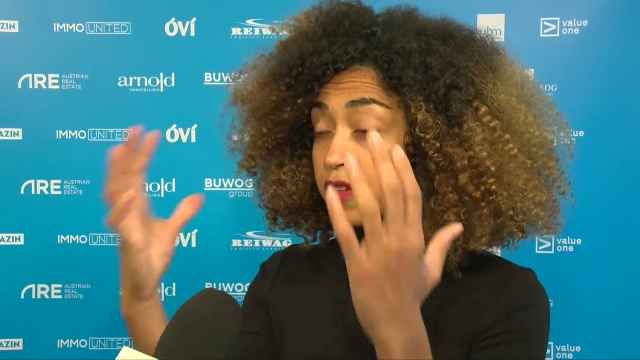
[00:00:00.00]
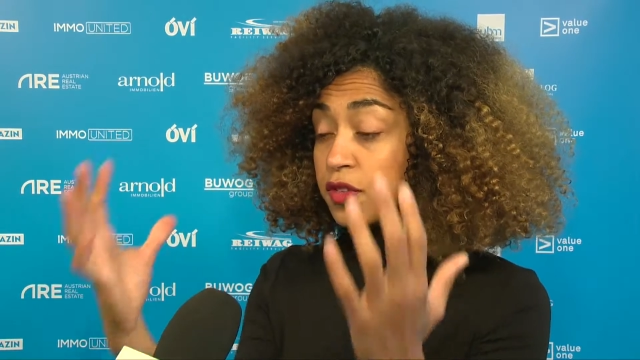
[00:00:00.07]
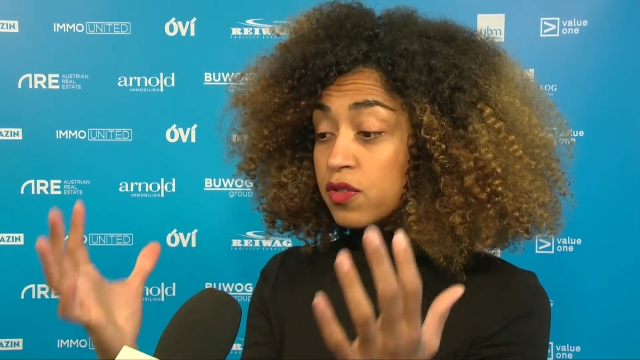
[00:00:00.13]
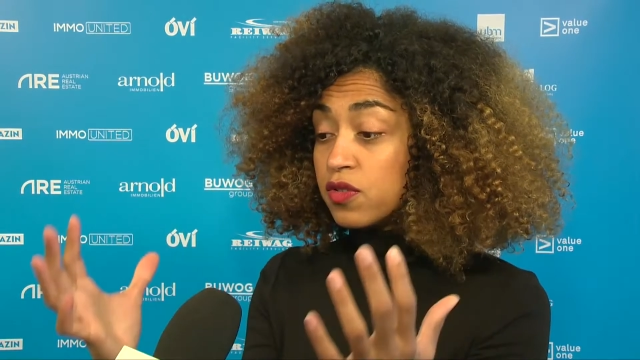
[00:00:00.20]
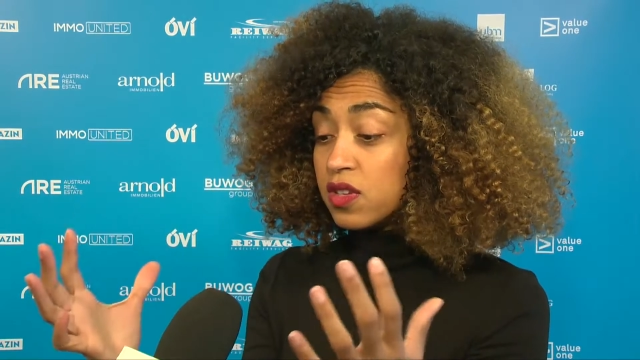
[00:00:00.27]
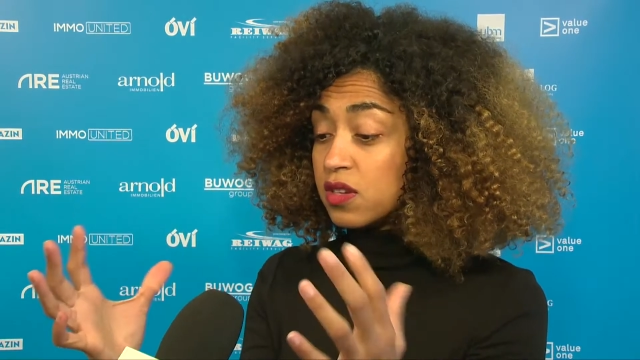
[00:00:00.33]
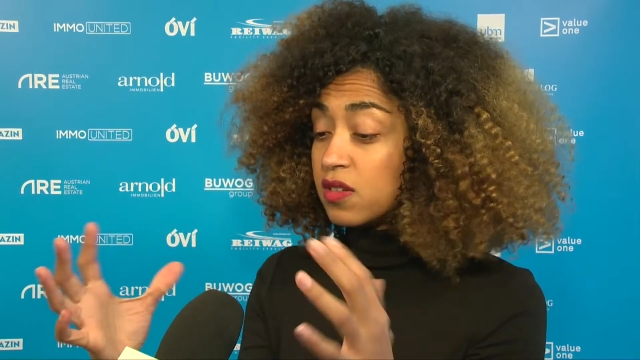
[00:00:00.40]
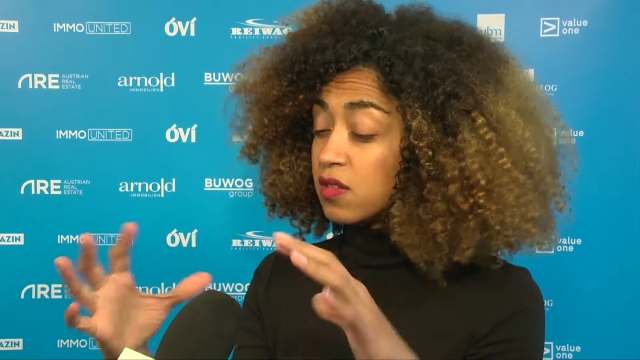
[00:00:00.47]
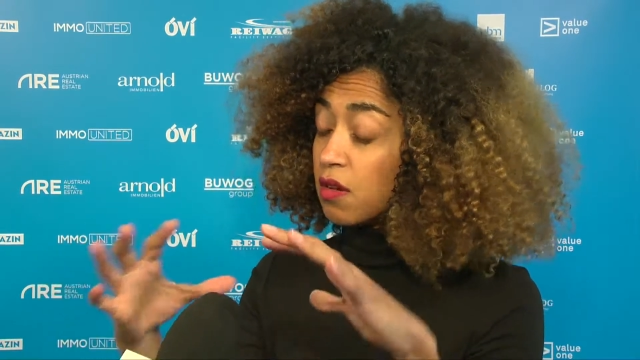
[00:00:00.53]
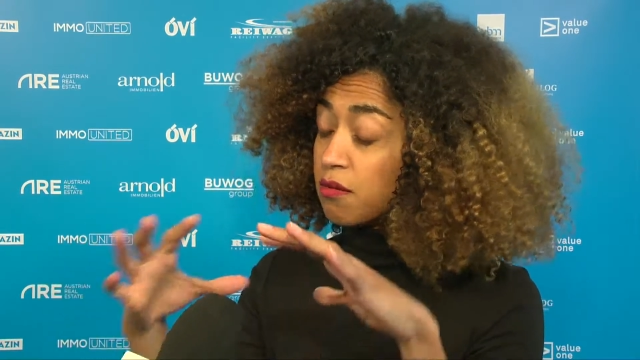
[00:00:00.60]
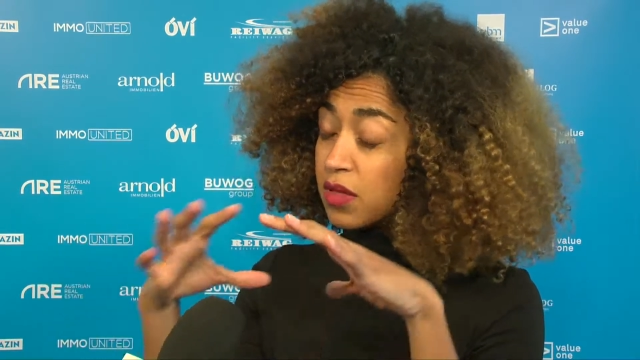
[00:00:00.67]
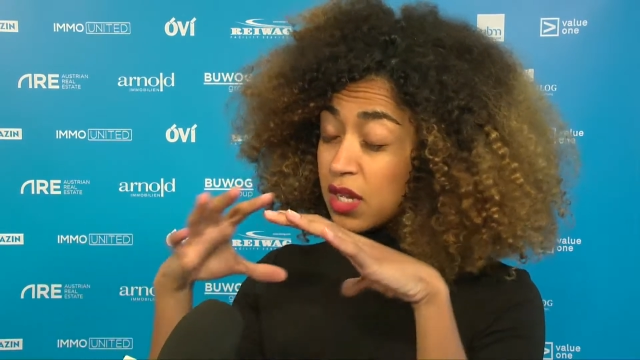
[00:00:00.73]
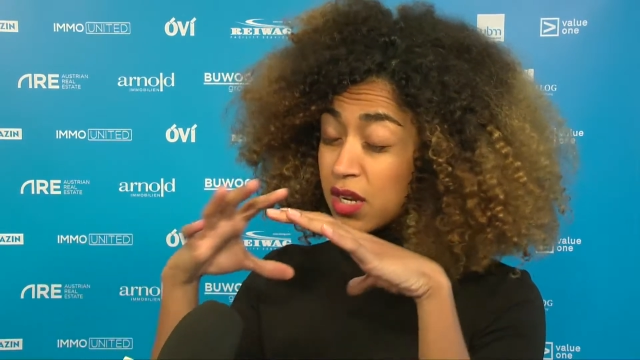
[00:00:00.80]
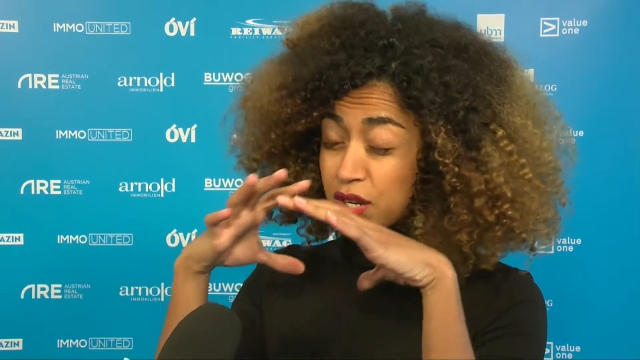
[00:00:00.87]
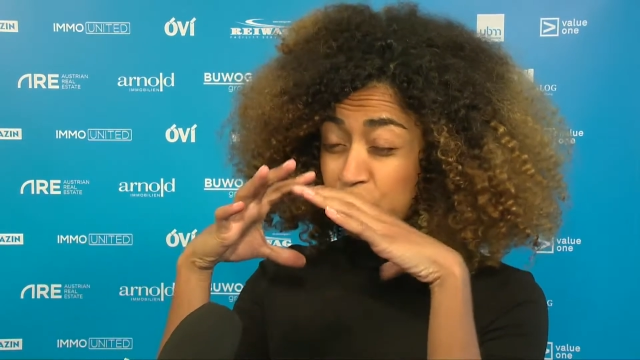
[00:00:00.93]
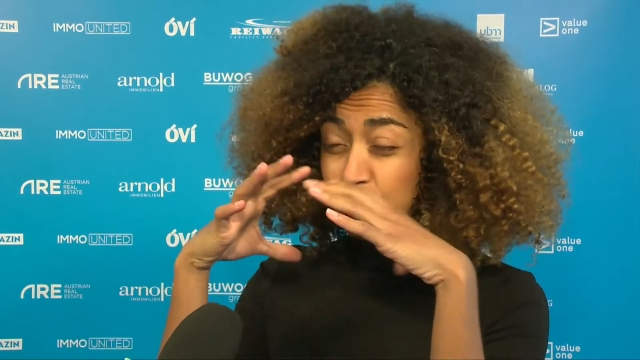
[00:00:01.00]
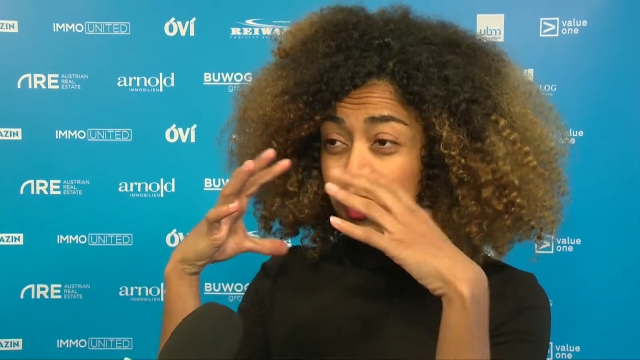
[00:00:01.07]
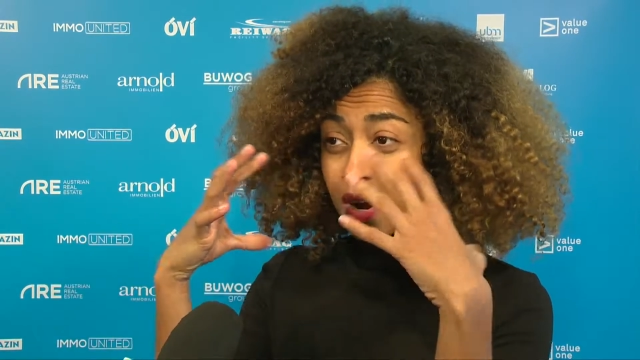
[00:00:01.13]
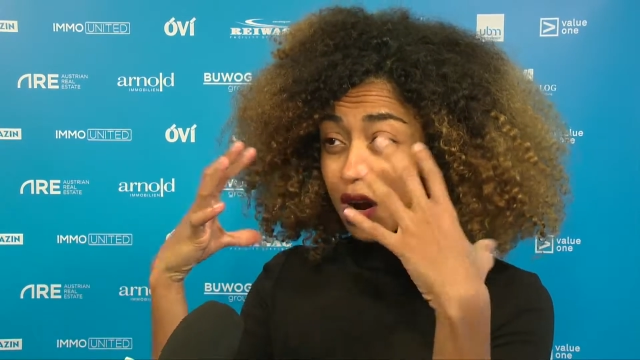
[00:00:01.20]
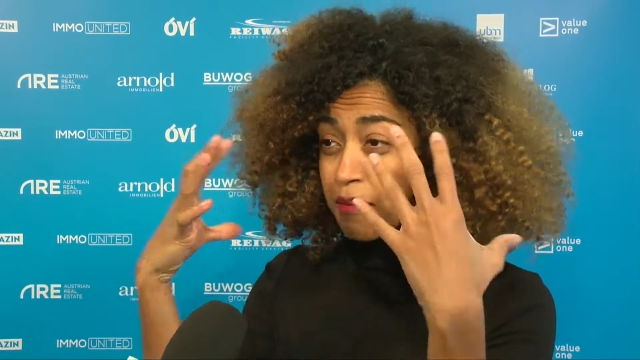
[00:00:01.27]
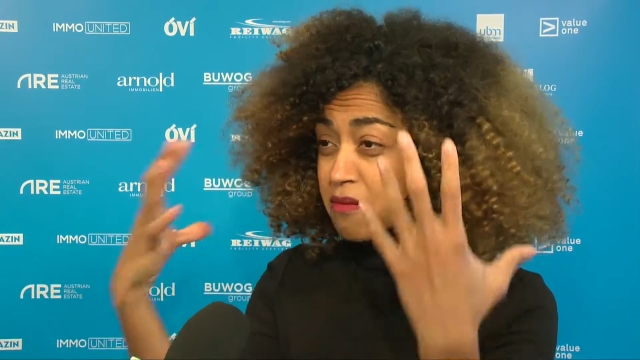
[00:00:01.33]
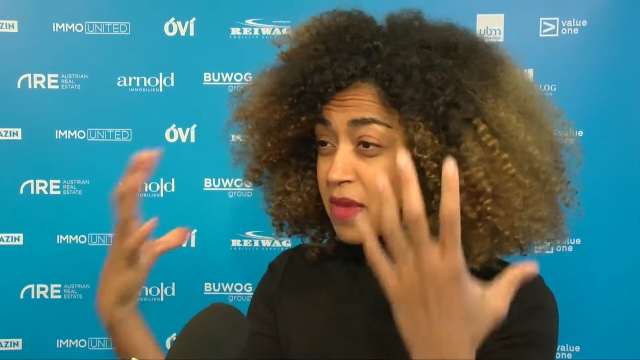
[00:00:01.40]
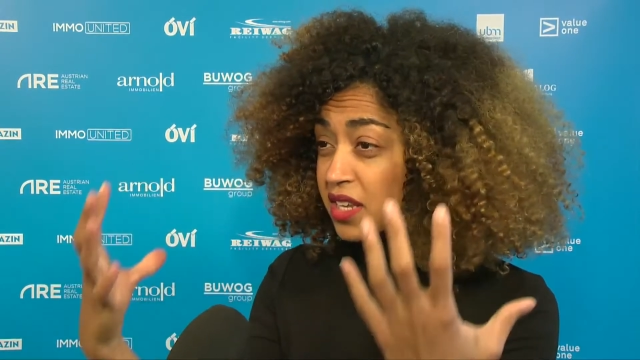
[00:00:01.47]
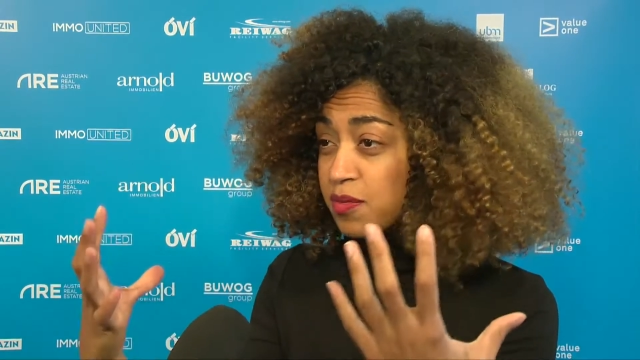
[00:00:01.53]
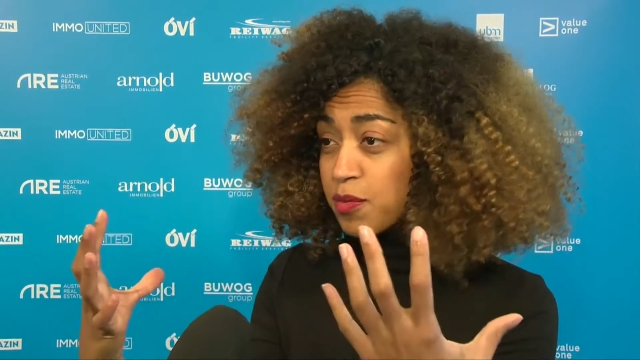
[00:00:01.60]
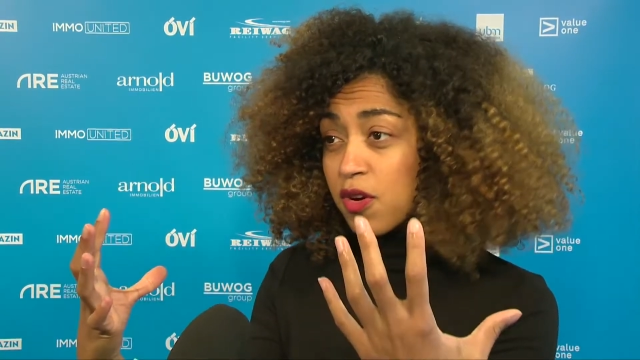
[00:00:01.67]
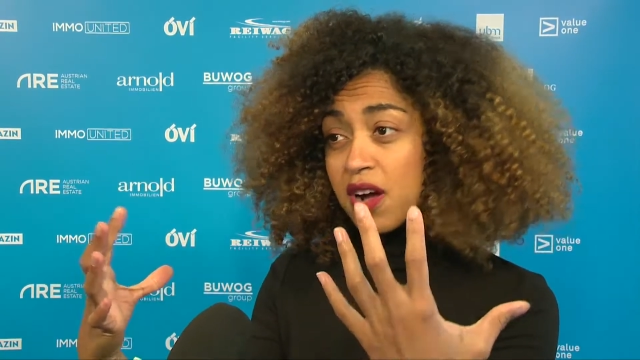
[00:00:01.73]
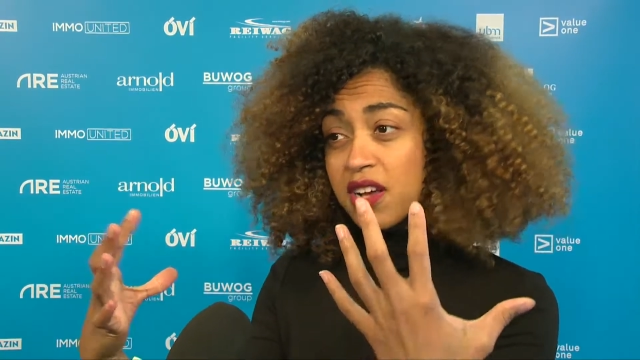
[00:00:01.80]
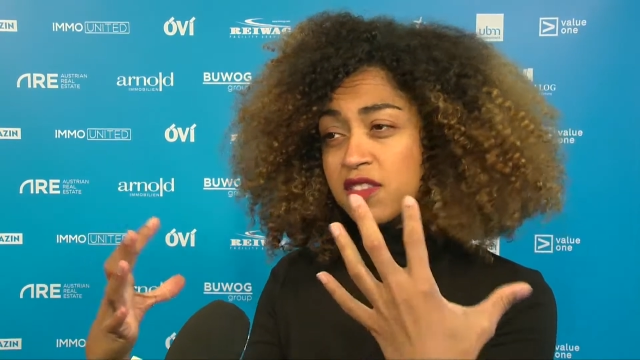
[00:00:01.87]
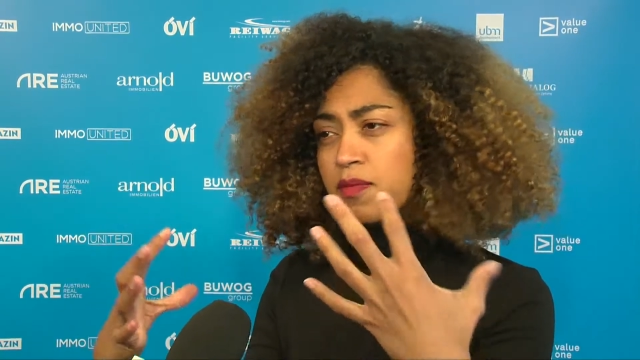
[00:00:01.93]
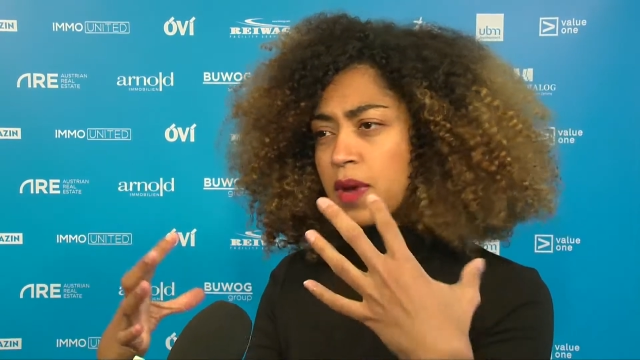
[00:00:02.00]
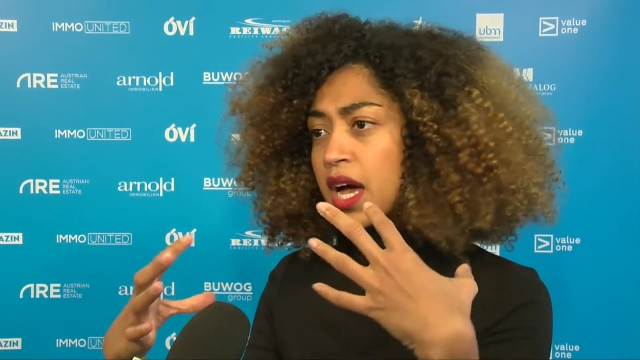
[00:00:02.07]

If you see something and you are mesmerized